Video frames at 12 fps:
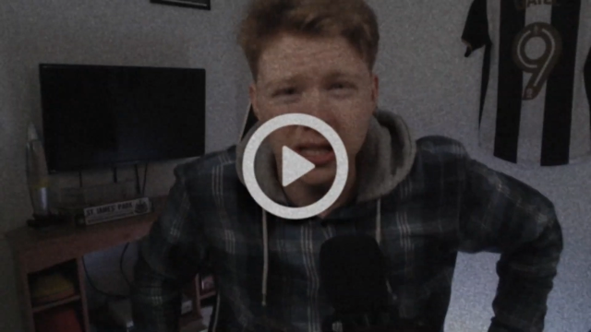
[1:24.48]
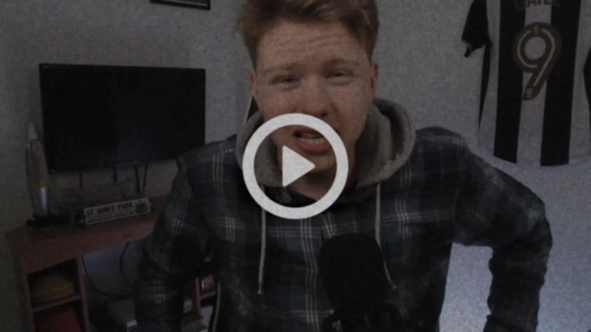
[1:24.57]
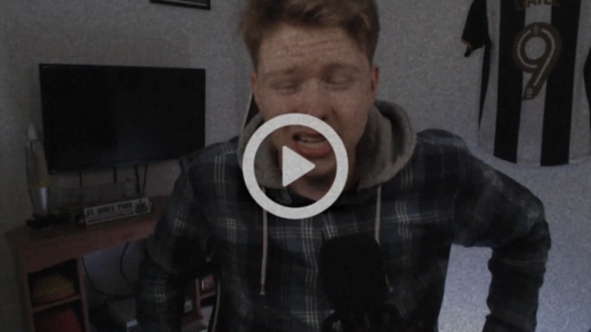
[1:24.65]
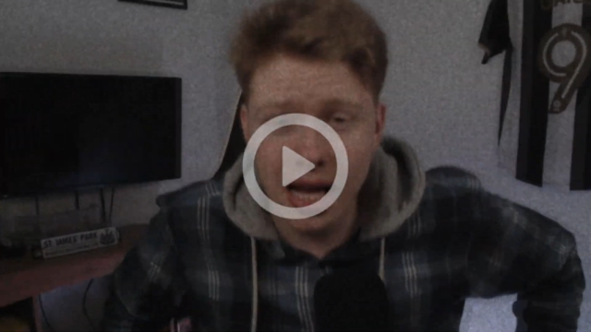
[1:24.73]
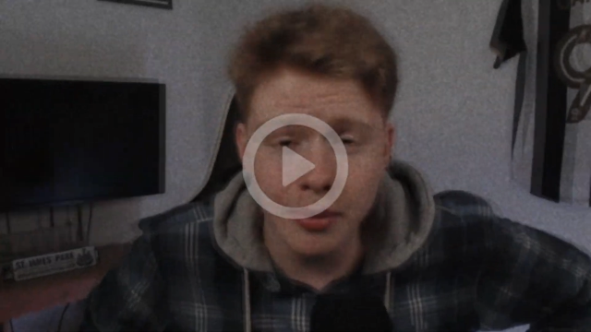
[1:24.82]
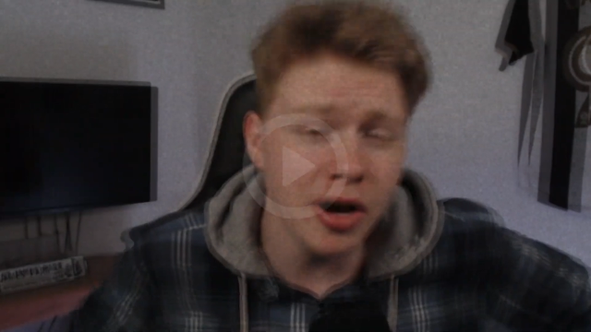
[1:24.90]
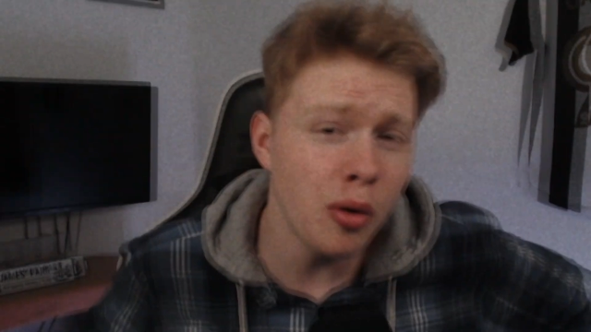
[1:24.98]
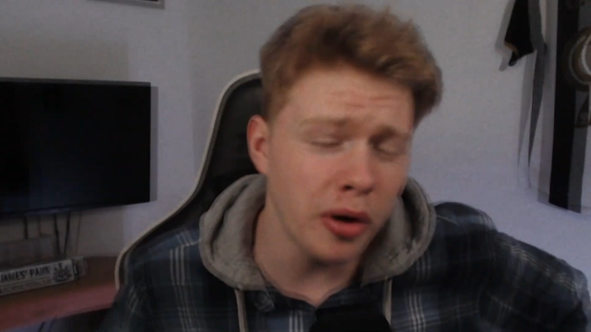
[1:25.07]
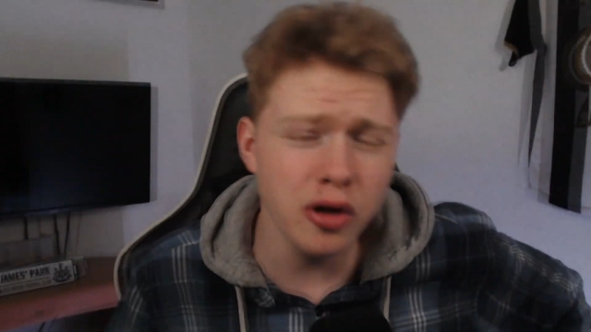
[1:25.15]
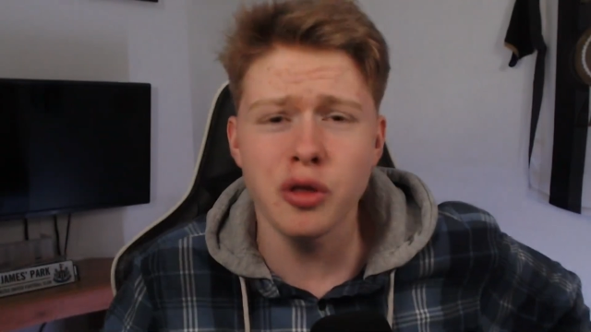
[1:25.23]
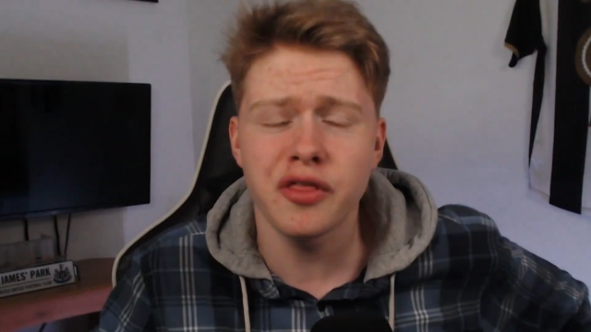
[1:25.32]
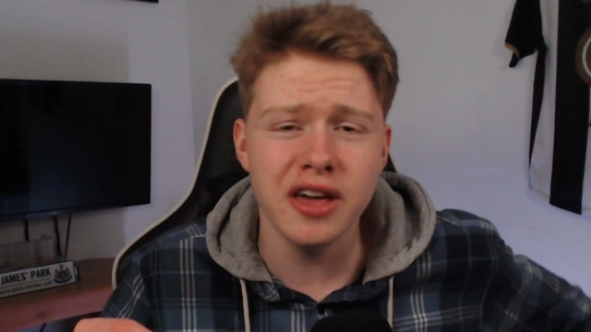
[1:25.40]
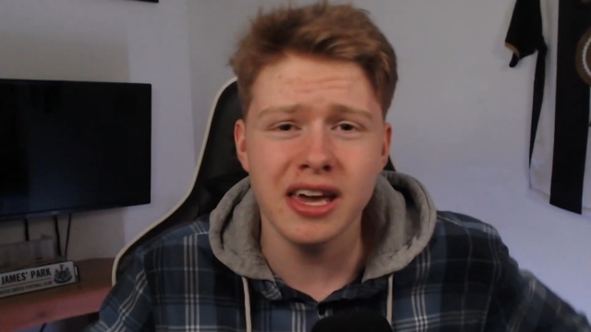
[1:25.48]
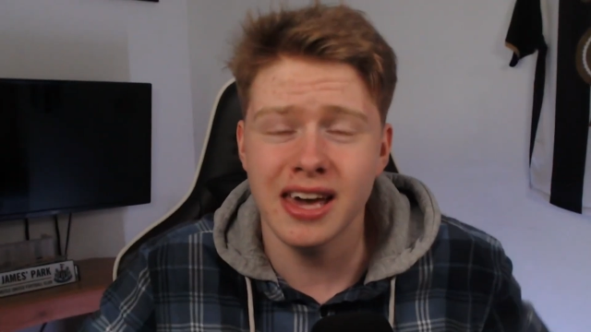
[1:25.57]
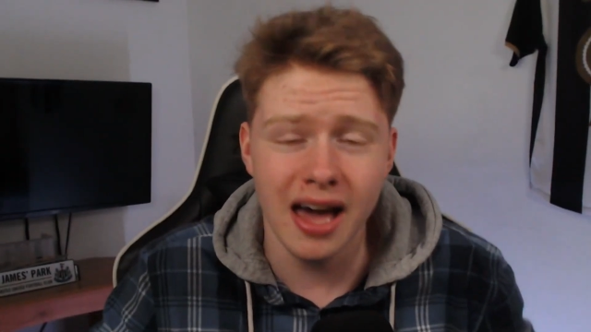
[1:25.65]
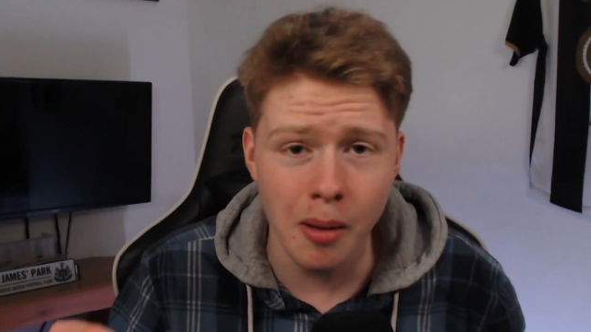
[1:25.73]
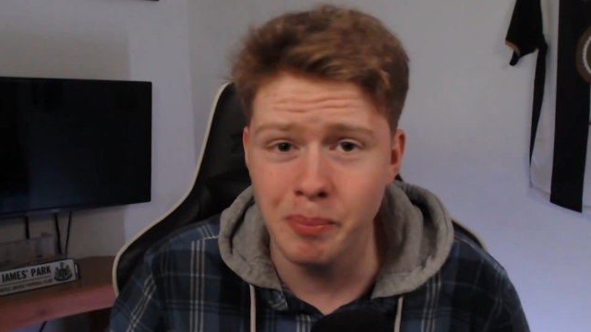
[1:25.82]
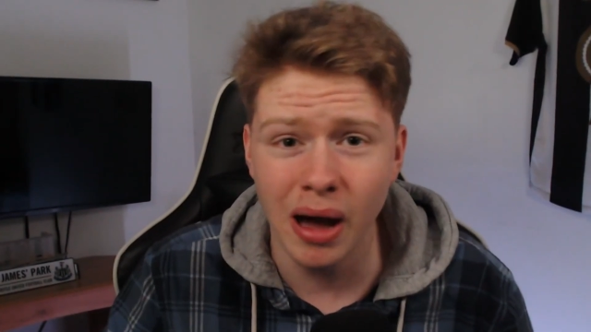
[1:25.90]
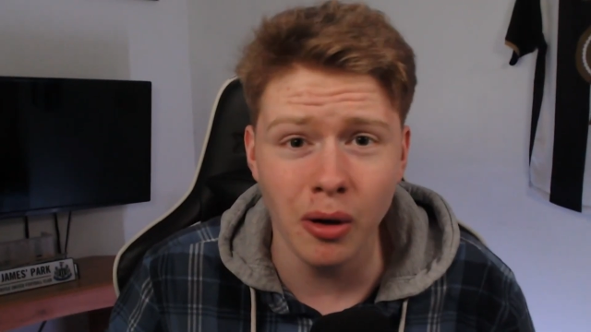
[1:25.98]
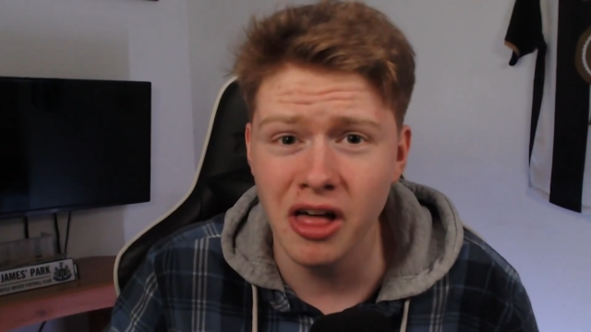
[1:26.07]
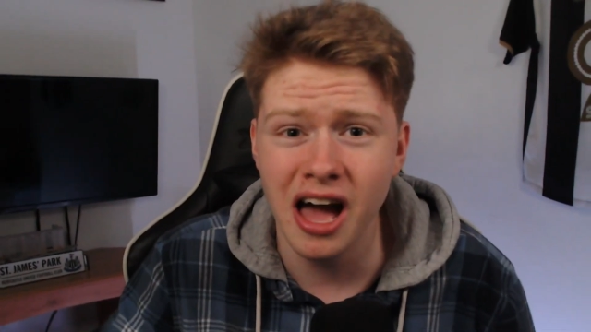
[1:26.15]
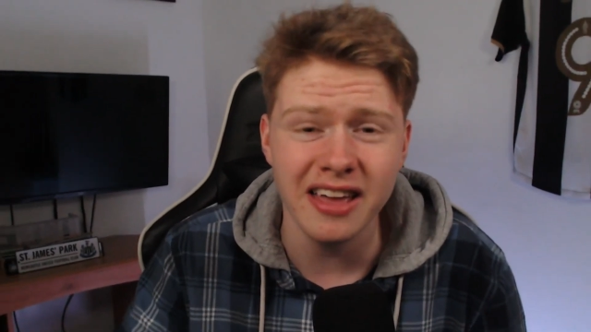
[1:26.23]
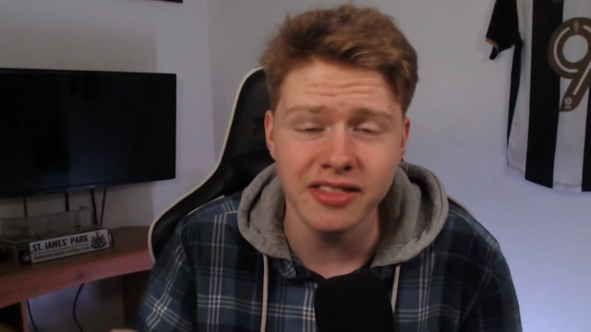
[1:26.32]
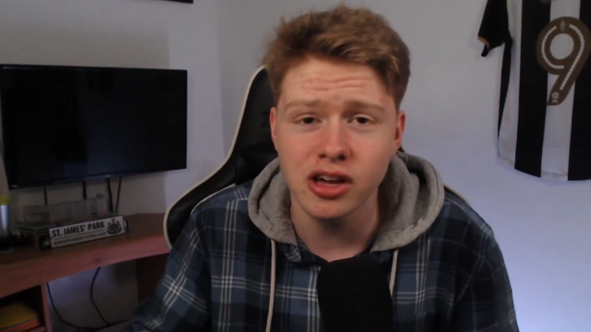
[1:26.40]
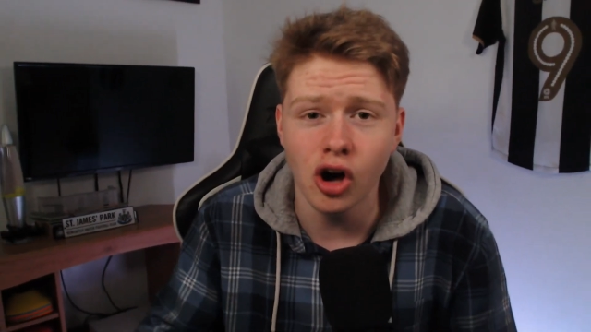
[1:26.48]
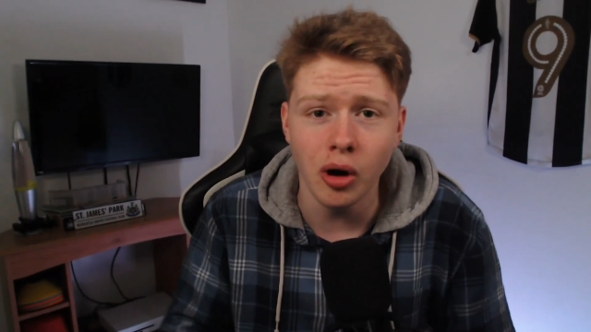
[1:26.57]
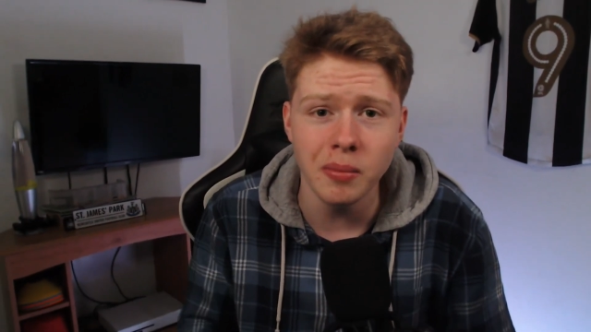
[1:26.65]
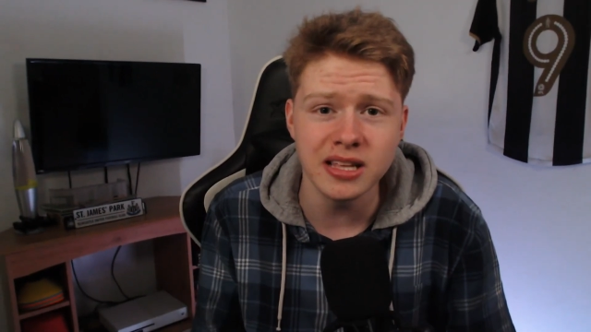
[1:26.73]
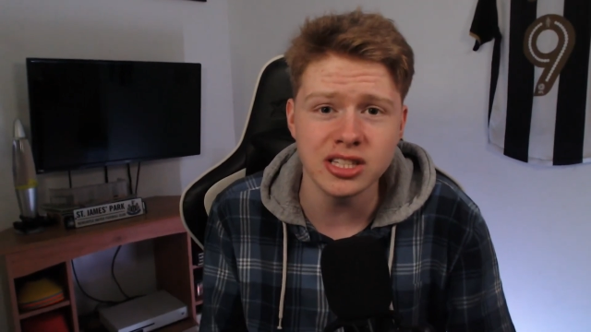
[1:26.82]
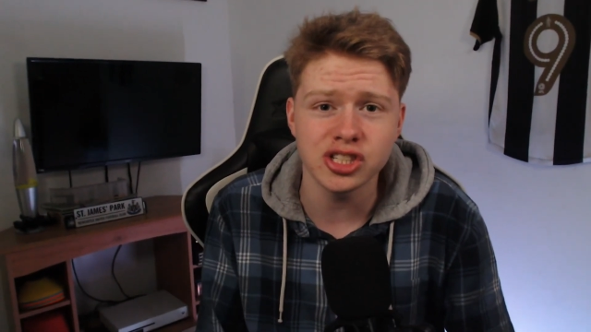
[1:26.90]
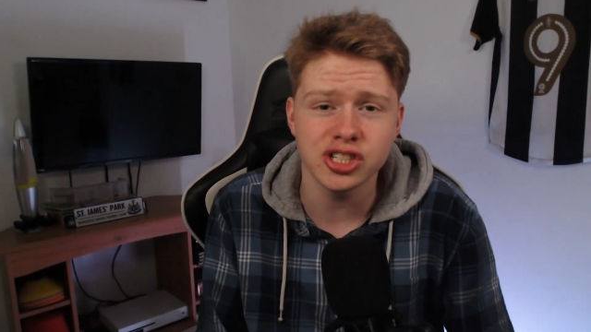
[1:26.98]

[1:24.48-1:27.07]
Let me know what you think about that in the comments.